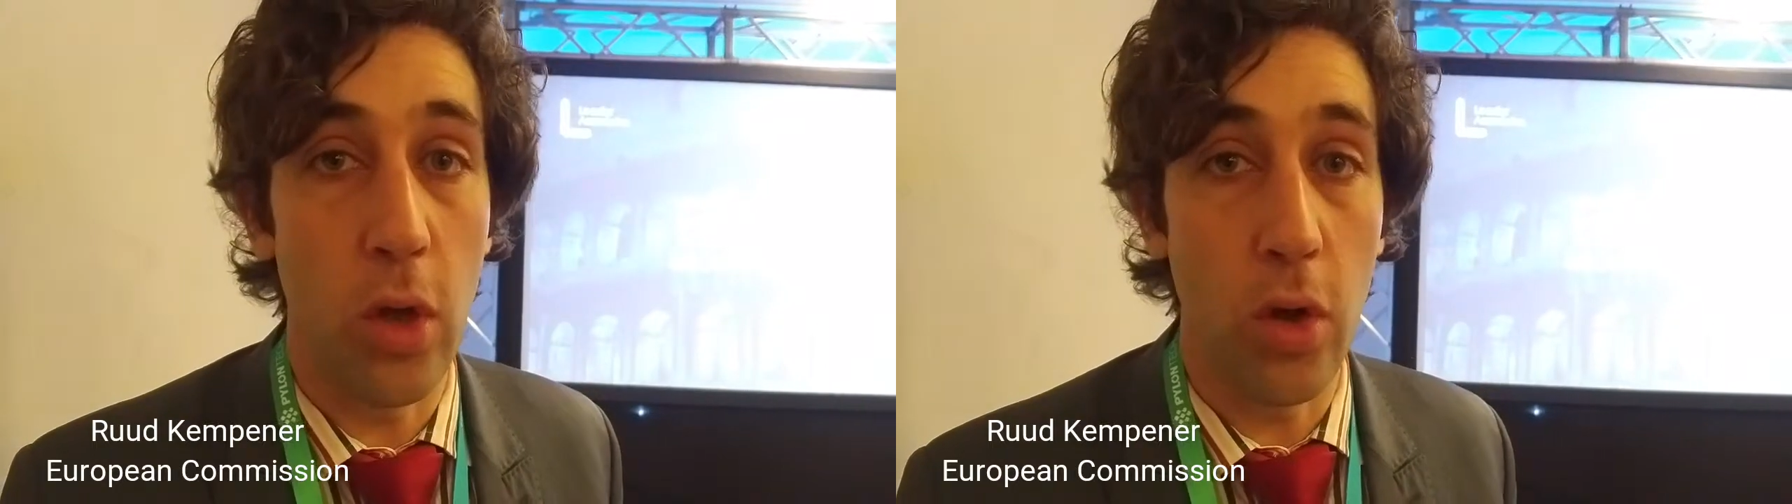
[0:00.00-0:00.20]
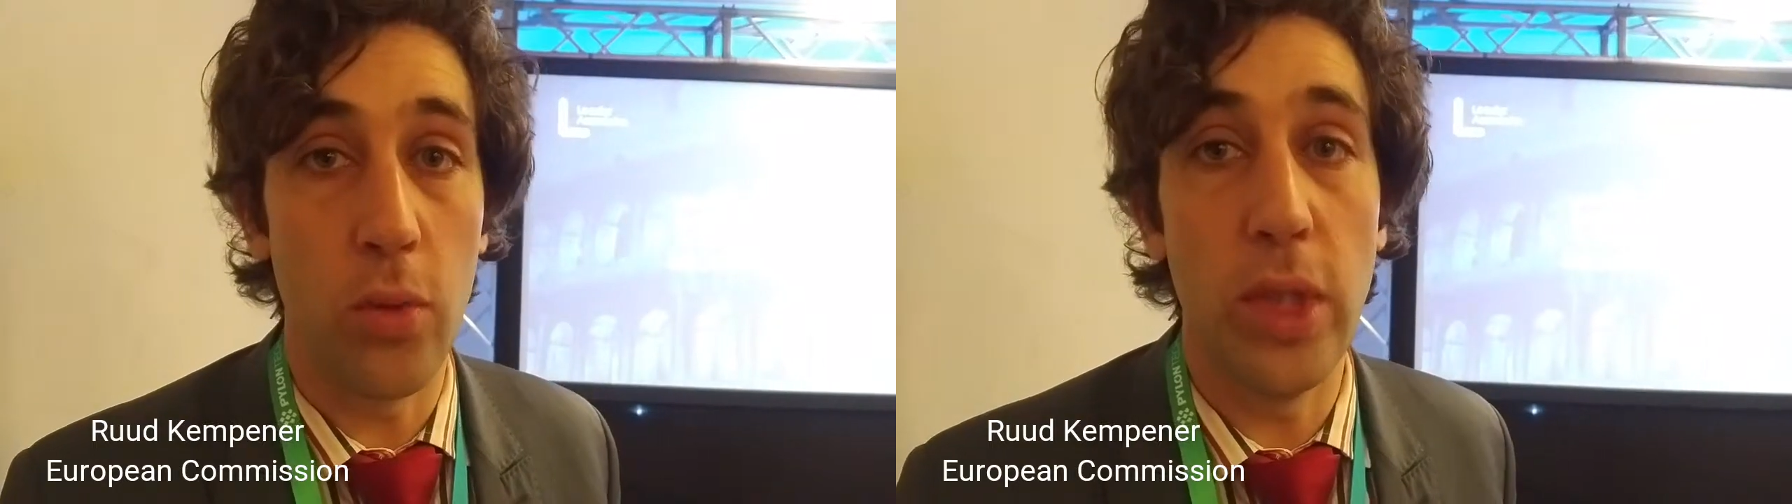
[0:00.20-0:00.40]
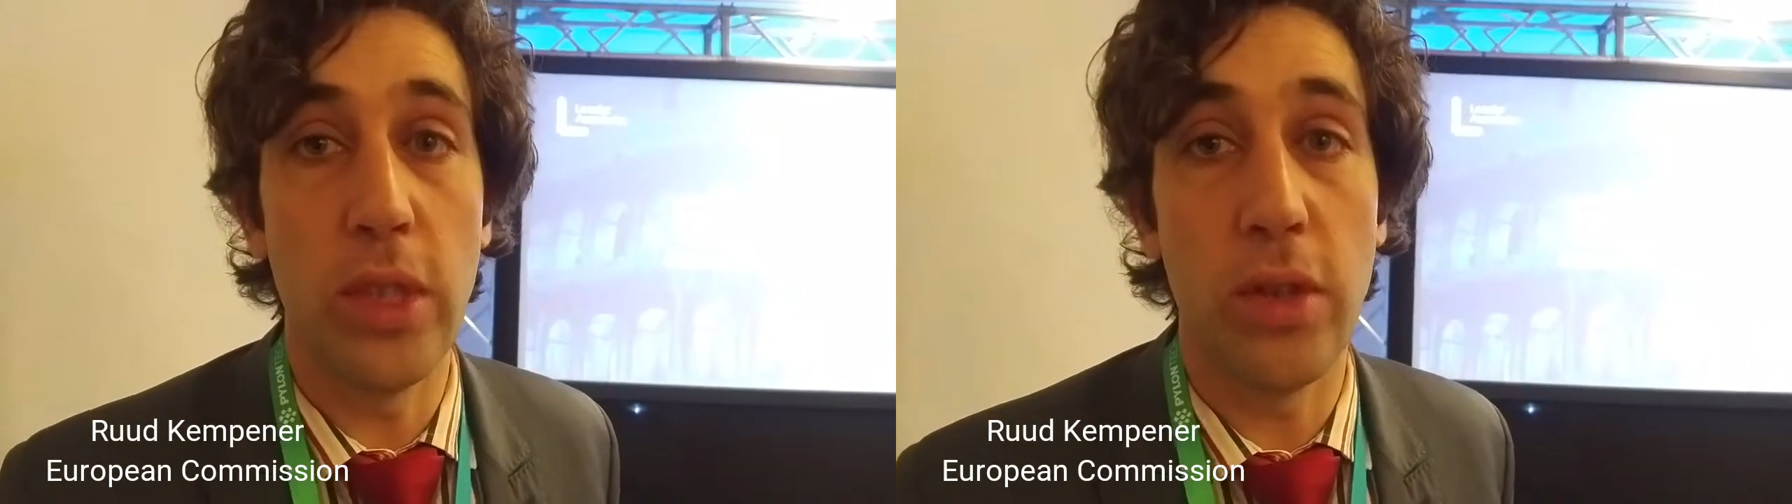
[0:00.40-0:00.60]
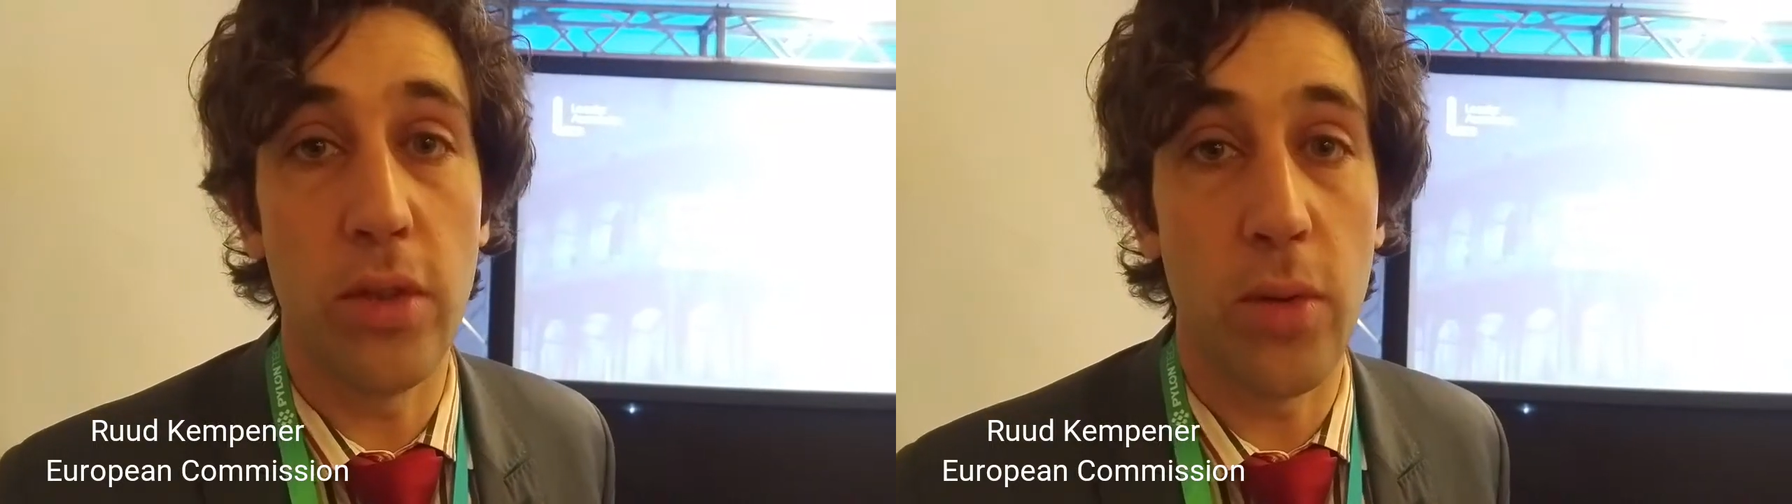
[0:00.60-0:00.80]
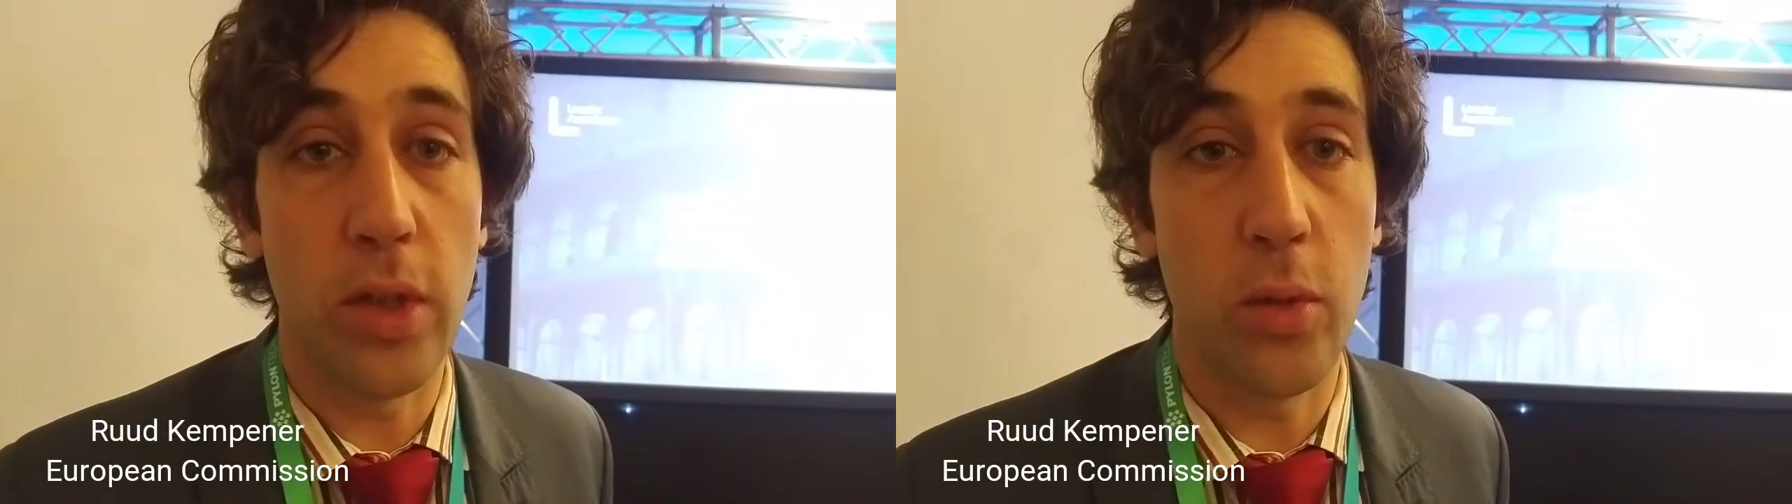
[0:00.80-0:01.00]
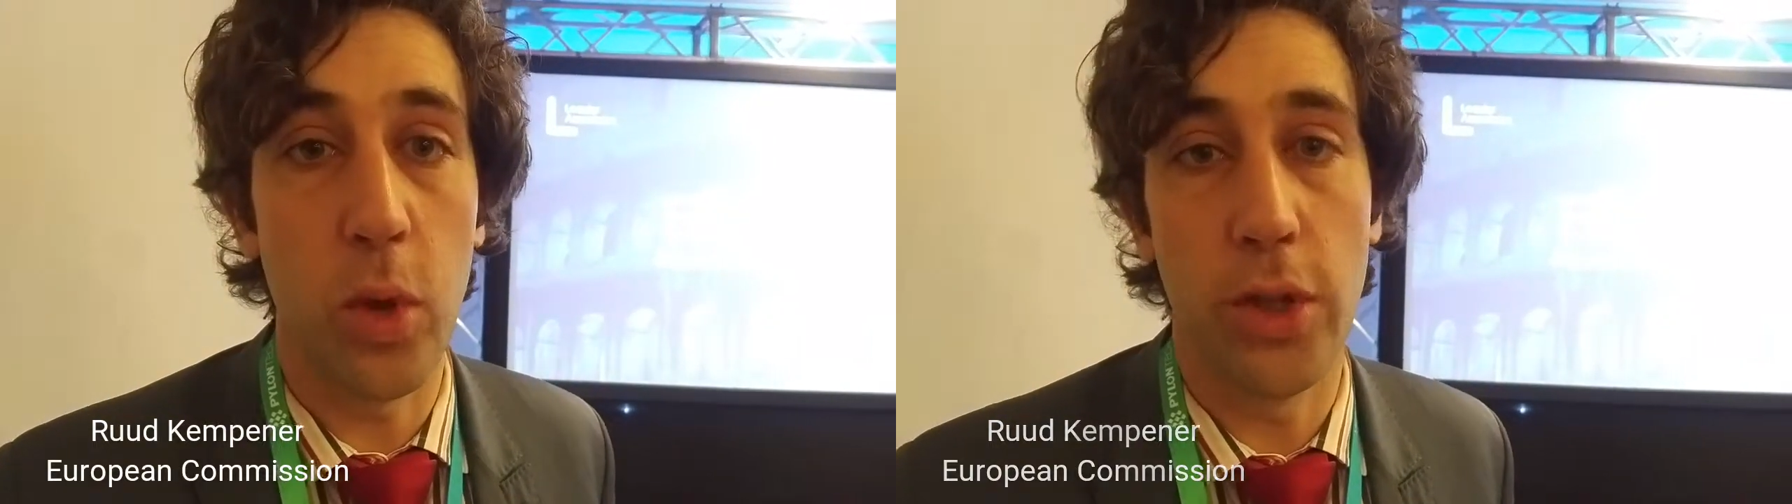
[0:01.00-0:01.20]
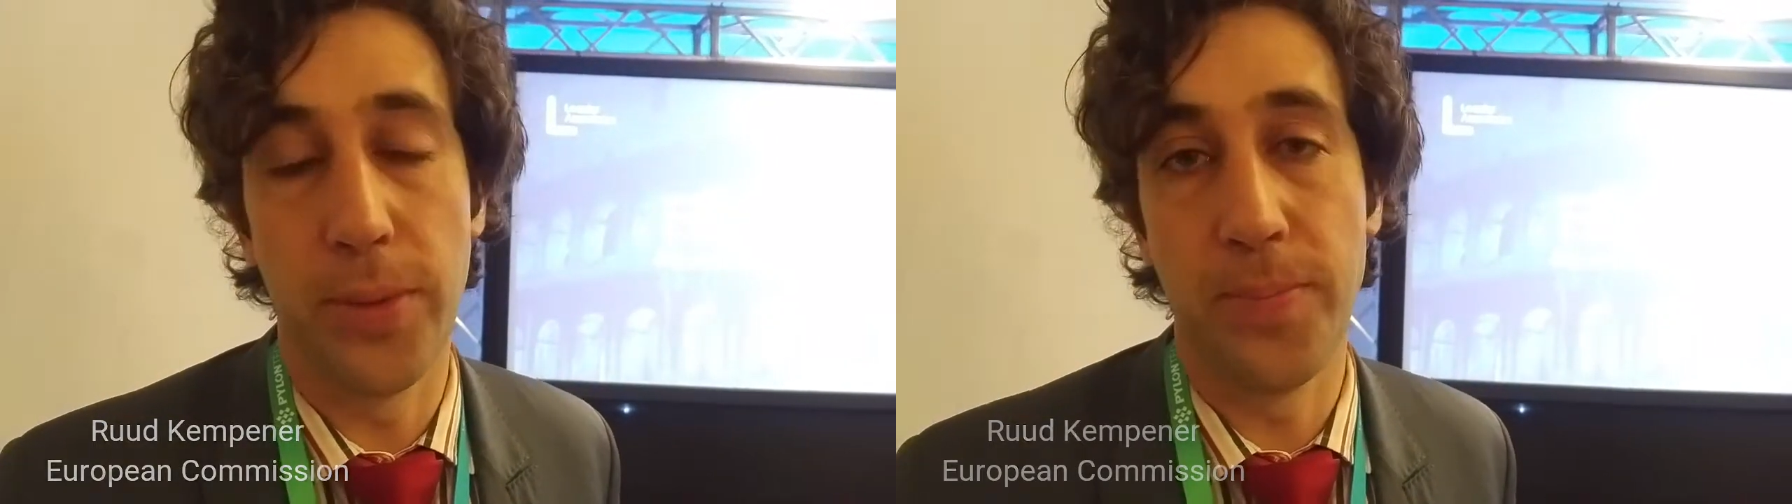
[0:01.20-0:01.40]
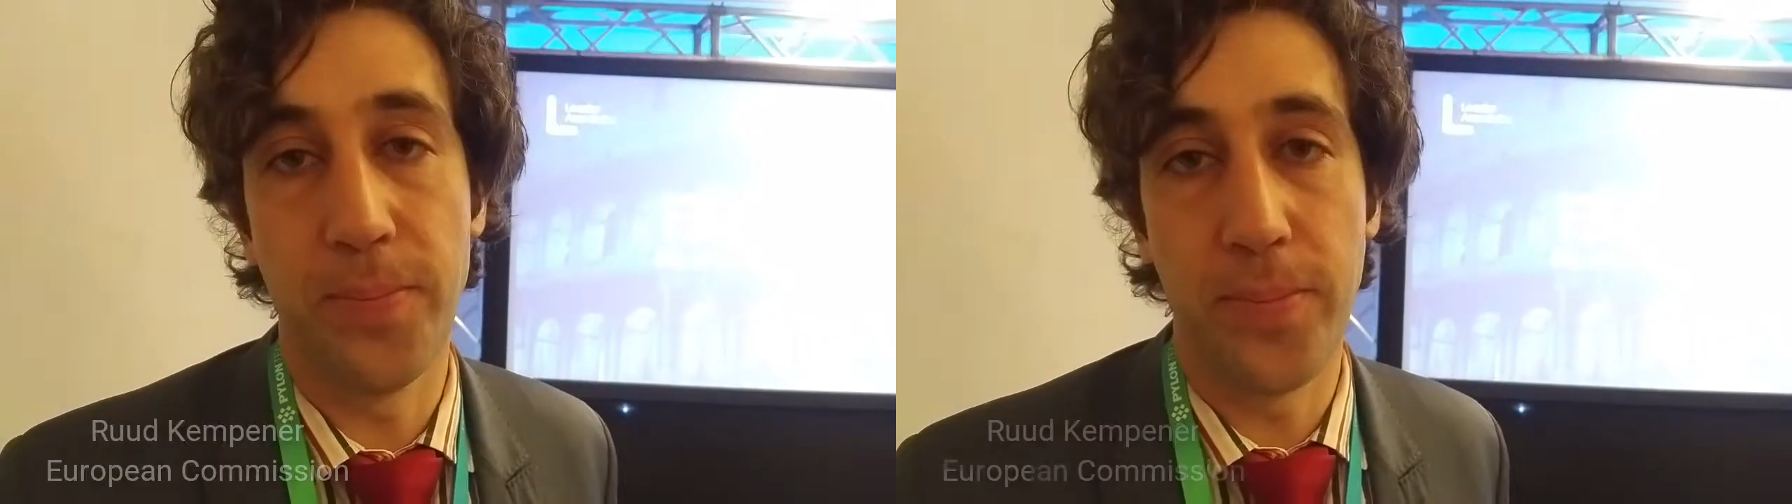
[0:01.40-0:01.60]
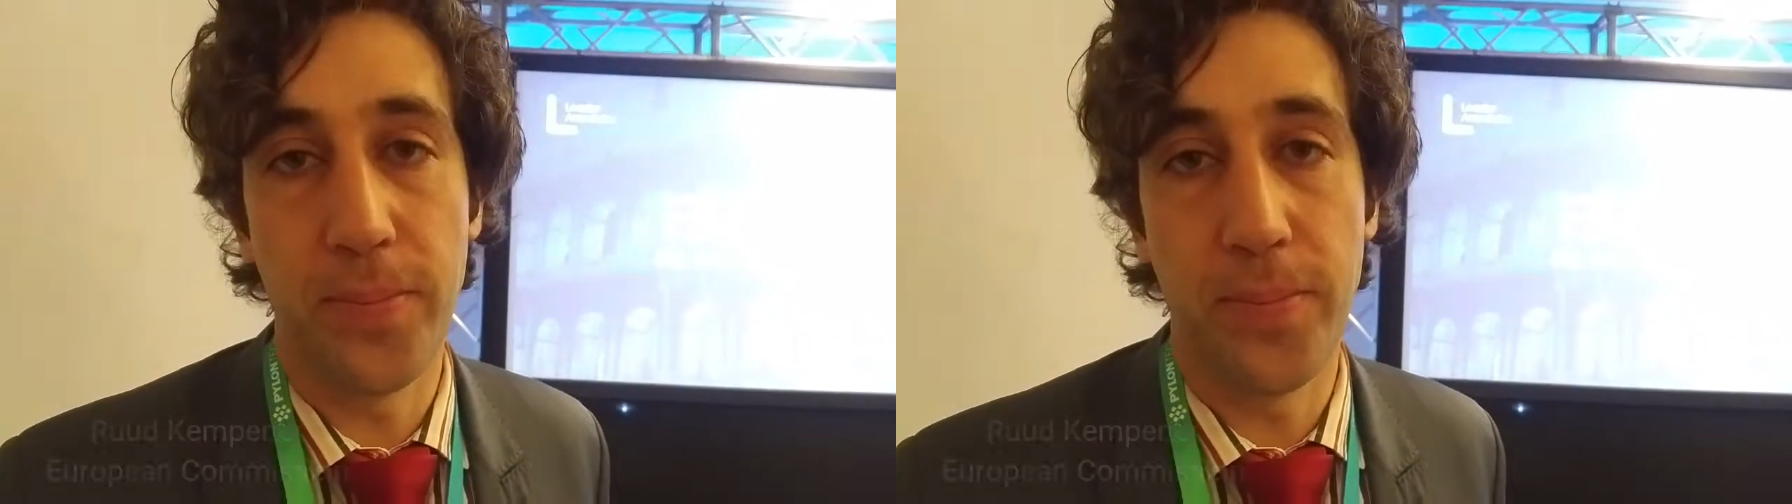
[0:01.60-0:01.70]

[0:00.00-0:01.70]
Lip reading: in other regions around the world.